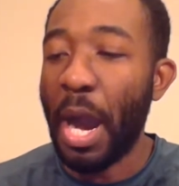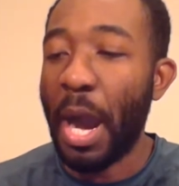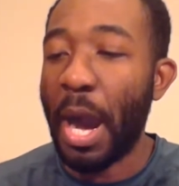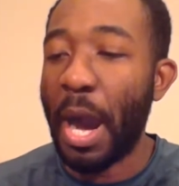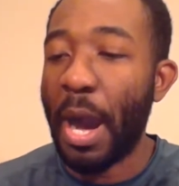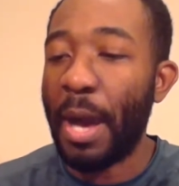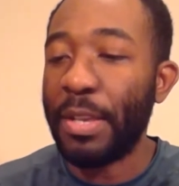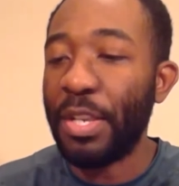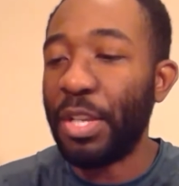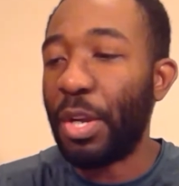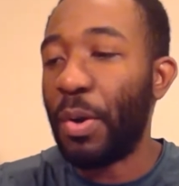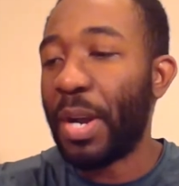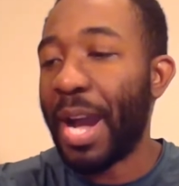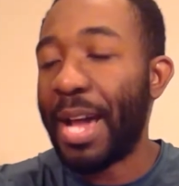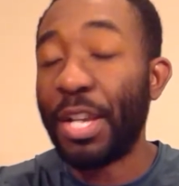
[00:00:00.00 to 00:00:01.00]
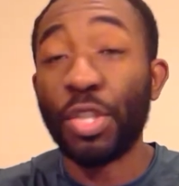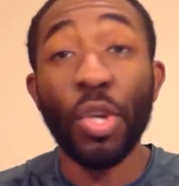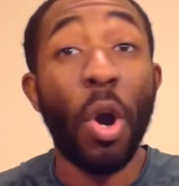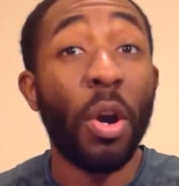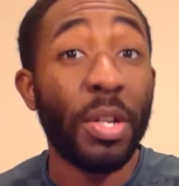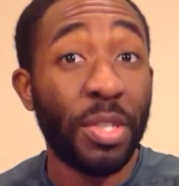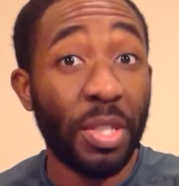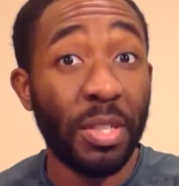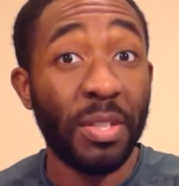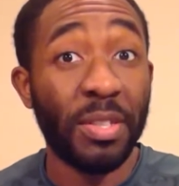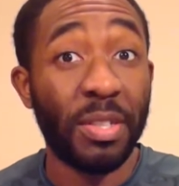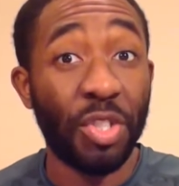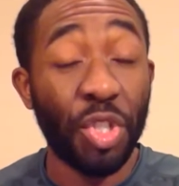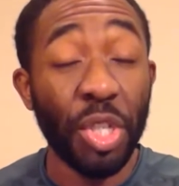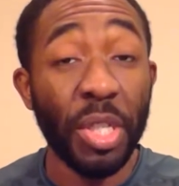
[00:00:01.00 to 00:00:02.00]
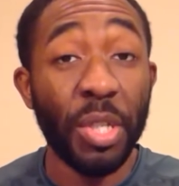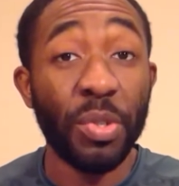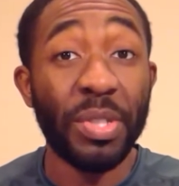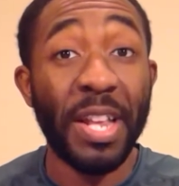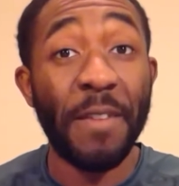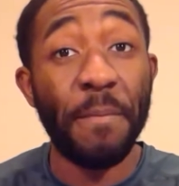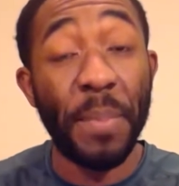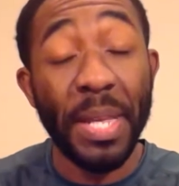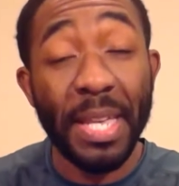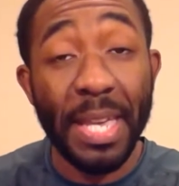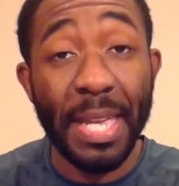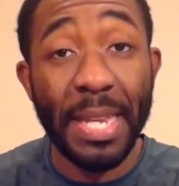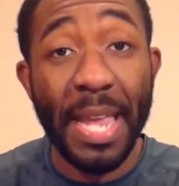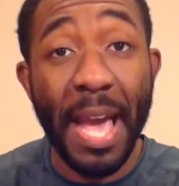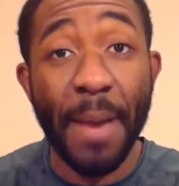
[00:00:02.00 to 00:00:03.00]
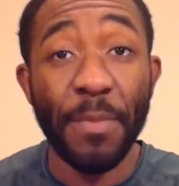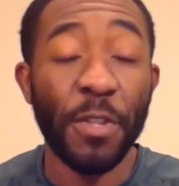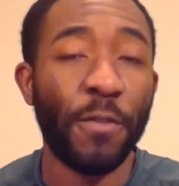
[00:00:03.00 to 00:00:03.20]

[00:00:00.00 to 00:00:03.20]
kind of talking to the cheerleaders that have been kidnapped.